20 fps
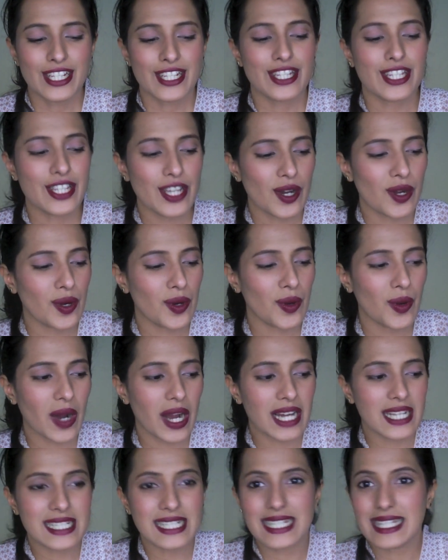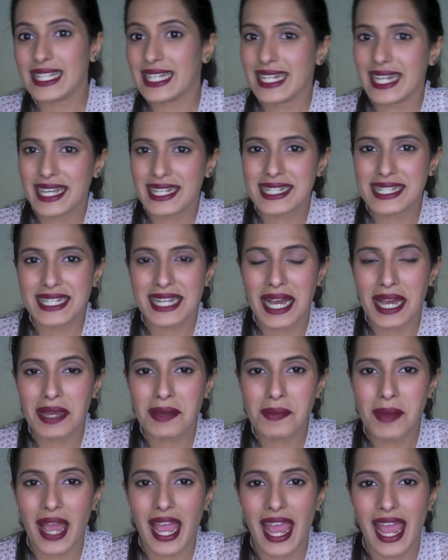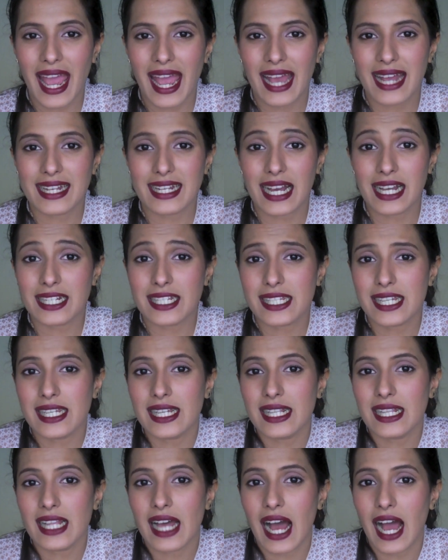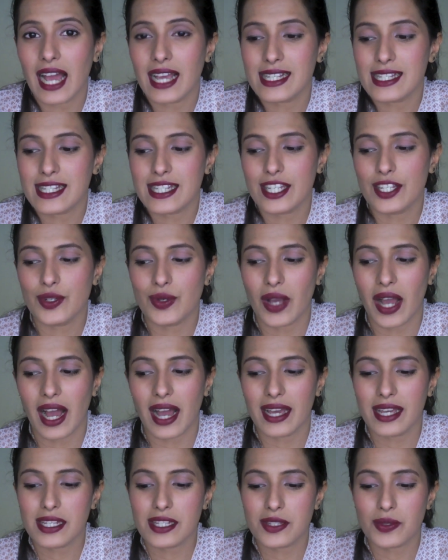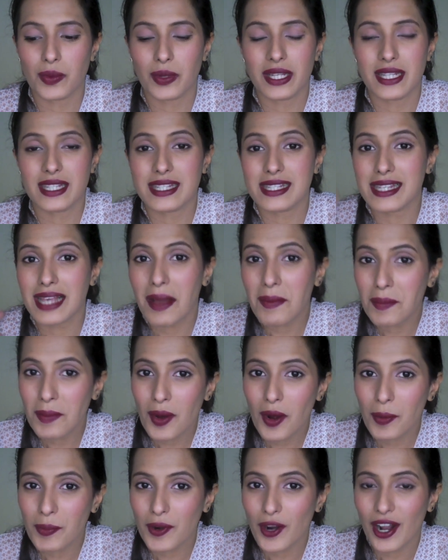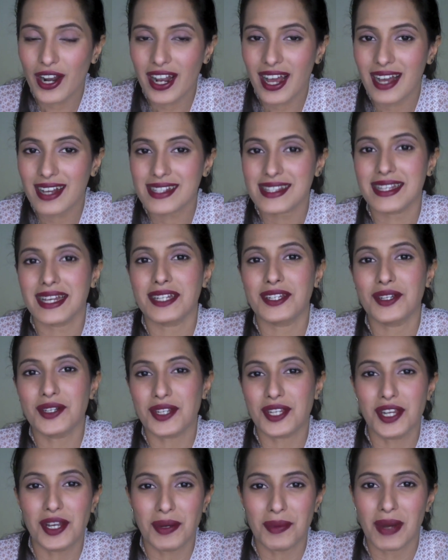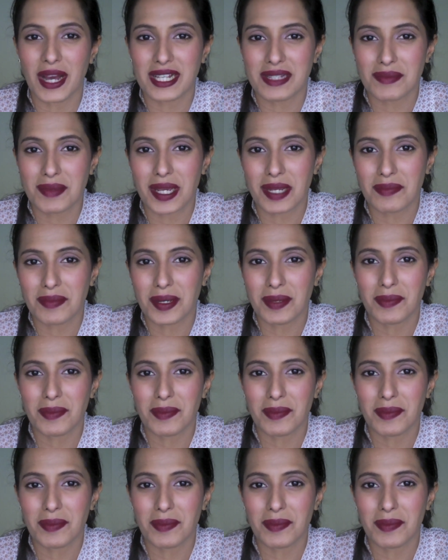So until the next time, and until I see you guys with some more products that YouTube has made me